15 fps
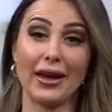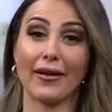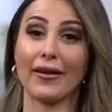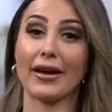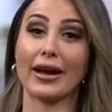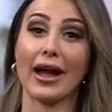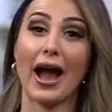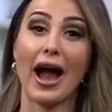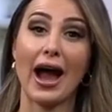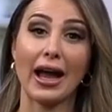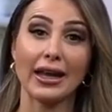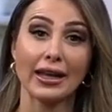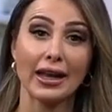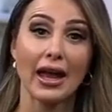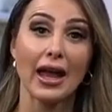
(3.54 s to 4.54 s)
Erik
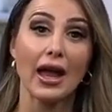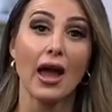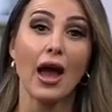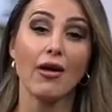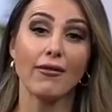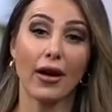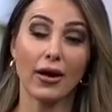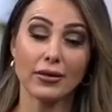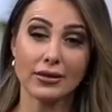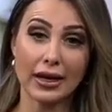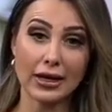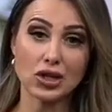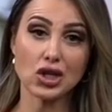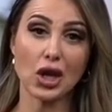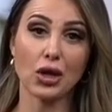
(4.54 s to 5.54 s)
Hite
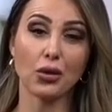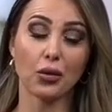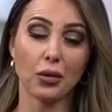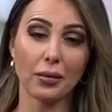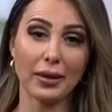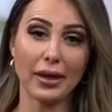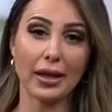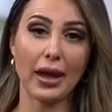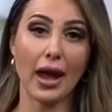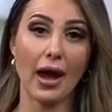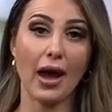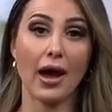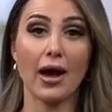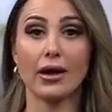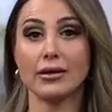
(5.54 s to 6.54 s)
Foundation will be
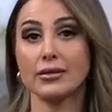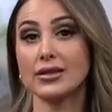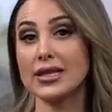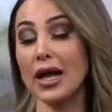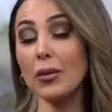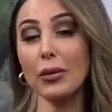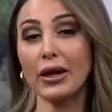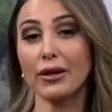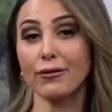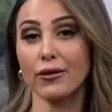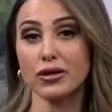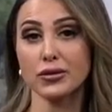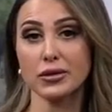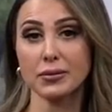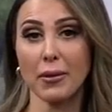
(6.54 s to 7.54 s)
uh, celebrating
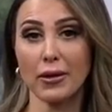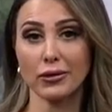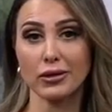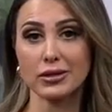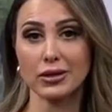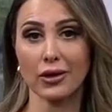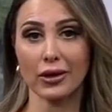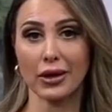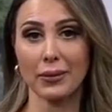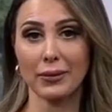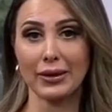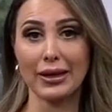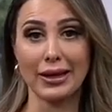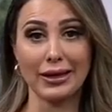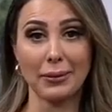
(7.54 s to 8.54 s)
first responders in our
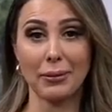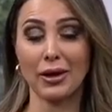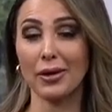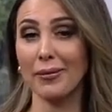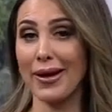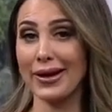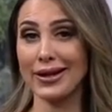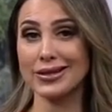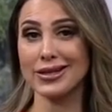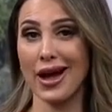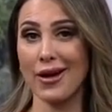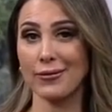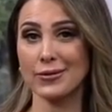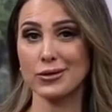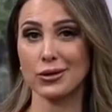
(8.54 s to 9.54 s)
community. Paramedics,
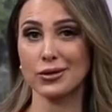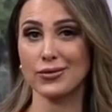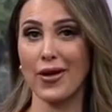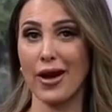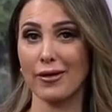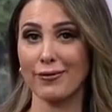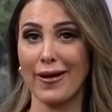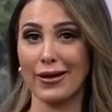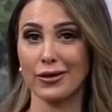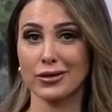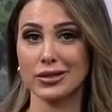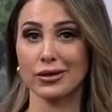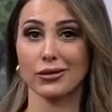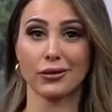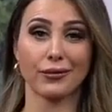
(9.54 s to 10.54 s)
officers,
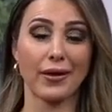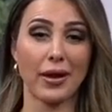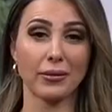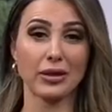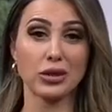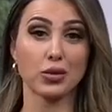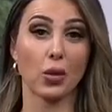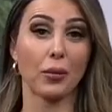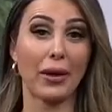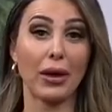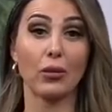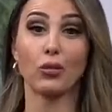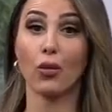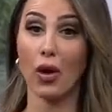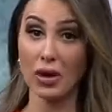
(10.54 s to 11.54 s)
firefighters, and their families will
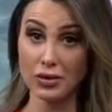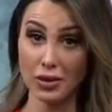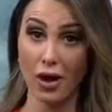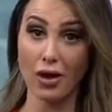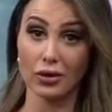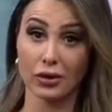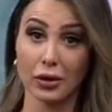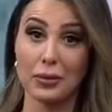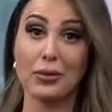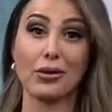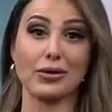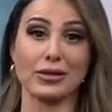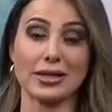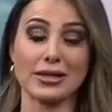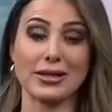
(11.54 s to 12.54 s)
pay $1 a
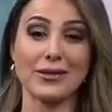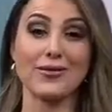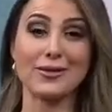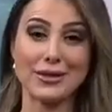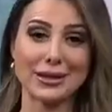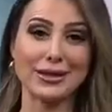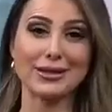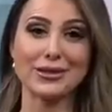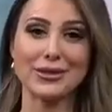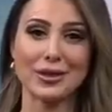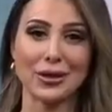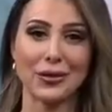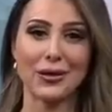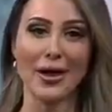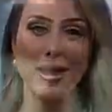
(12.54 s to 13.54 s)
person to visit the zoo.